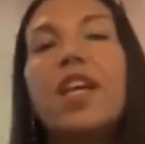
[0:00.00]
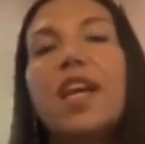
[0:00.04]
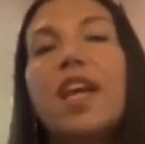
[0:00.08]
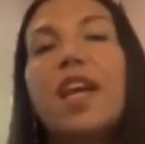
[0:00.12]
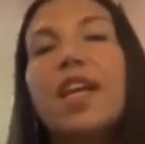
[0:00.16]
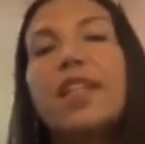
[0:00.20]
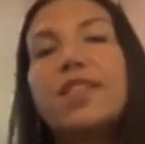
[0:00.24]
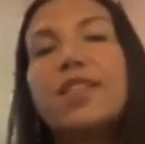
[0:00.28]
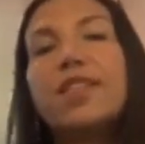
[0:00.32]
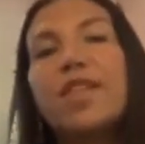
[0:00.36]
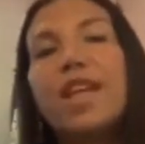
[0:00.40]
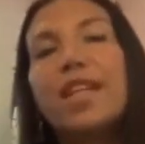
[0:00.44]

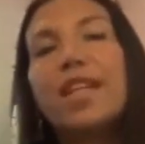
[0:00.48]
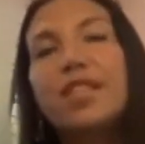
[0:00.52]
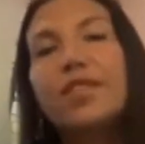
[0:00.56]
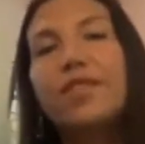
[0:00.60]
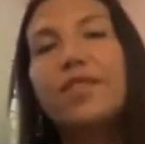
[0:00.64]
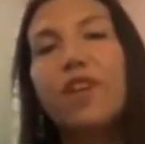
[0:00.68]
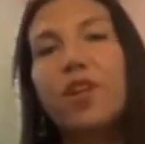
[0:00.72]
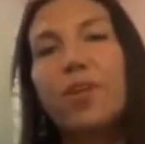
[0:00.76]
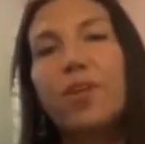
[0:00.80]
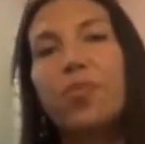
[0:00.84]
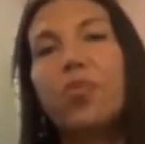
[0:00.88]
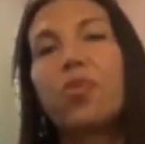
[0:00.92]
and so that's a
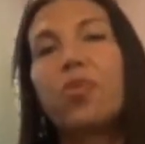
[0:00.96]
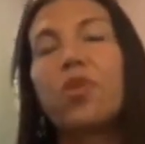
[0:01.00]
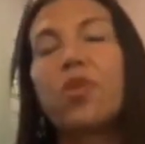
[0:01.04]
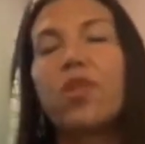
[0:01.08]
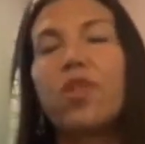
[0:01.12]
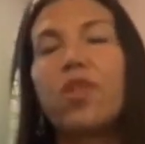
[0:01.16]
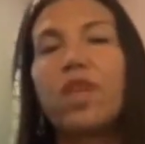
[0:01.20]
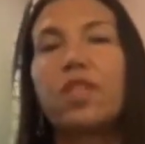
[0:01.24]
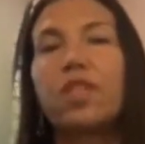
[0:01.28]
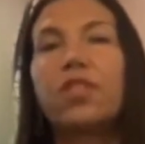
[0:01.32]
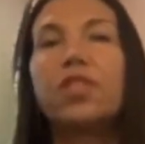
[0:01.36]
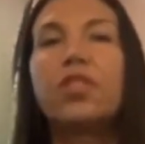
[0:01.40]
very important
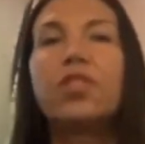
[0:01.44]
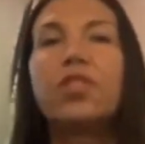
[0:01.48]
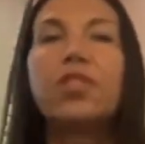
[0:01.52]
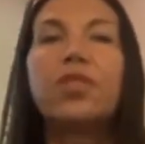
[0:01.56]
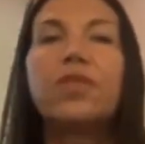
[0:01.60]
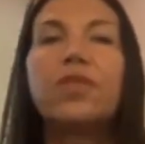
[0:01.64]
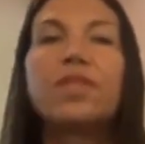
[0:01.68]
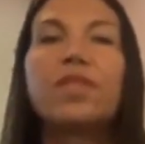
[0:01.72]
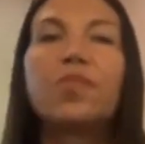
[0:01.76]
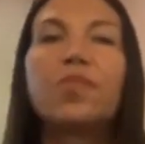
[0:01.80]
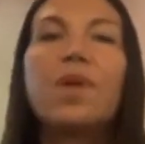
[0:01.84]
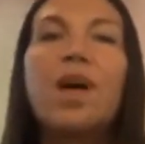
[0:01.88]
thing to do
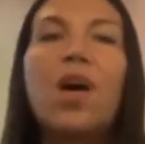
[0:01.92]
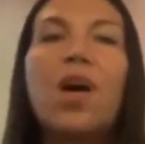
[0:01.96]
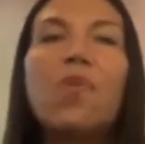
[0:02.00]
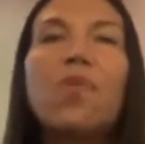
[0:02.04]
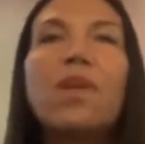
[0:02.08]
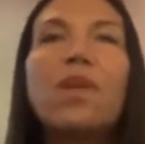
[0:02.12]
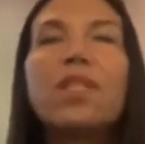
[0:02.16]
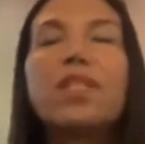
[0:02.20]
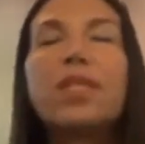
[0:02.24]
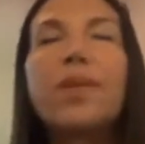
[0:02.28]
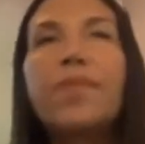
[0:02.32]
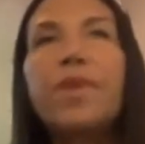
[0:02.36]
as well
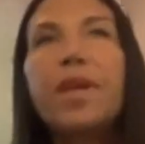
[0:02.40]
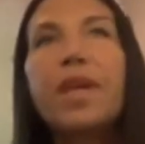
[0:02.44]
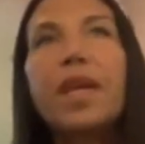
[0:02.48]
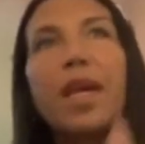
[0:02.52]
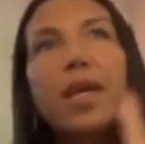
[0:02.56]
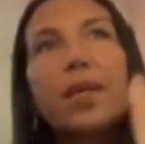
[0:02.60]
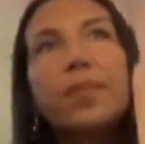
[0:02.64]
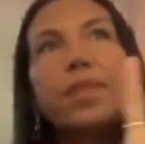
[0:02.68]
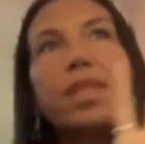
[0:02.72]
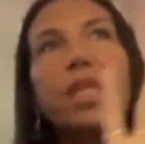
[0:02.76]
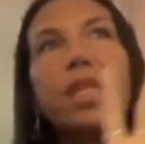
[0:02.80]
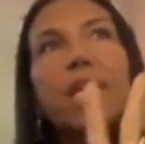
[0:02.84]
when something
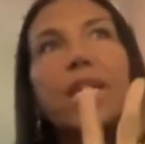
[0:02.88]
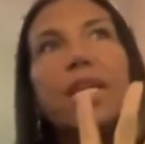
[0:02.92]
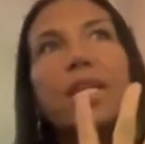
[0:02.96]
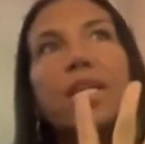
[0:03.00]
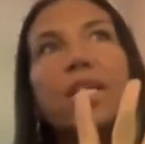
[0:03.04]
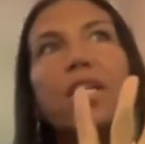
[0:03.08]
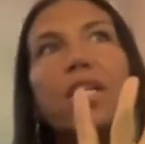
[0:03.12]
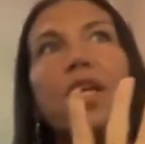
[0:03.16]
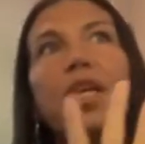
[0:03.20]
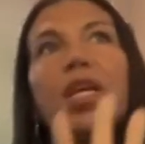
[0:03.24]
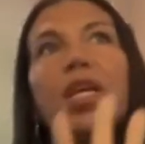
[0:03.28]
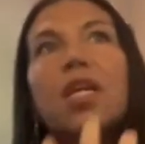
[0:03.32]
comes
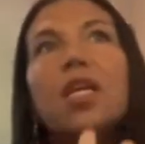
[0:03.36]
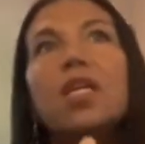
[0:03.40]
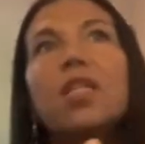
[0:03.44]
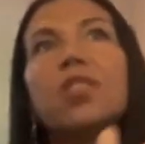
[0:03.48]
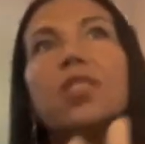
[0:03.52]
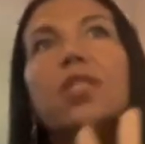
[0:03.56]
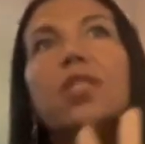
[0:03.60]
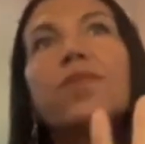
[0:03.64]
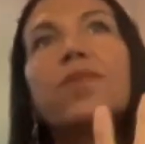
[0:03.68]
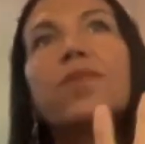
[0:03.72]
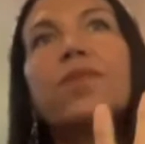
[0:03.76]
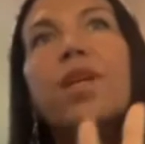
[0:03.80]
in
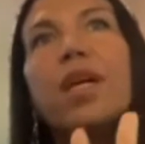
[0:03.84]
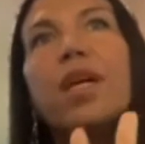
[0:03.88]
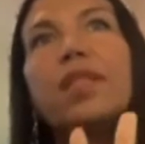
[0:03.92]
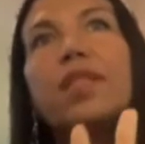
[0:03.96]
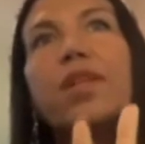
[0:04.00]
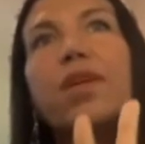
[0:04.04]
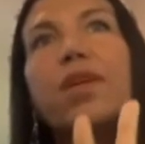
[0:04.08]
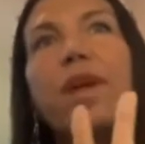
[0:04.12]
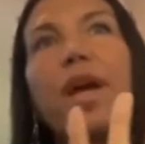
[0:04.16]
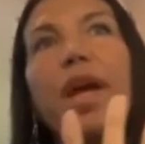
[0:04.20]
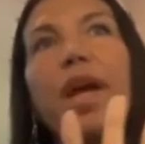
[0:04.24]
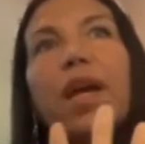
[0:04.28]
to realize
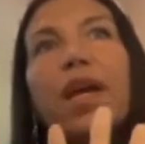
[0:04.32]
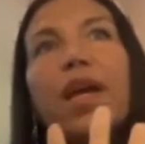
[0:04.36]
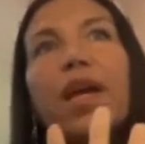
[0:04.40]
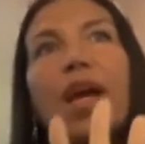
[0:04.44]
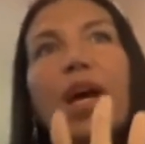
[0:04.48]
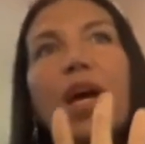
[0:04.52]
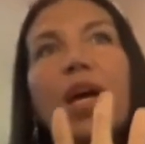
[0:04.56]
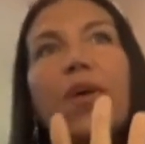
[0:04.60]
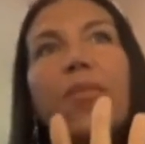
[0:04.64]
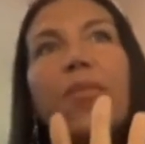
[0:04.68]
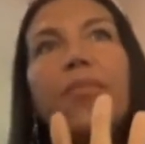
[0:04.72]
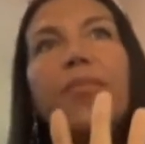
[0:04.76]
okay
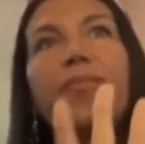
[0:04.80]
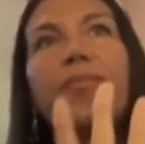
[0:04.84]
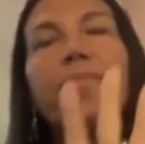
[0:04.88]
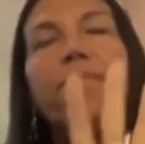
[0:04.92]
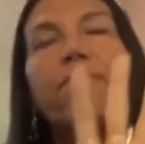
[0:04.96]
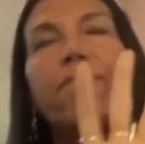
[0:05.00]
um,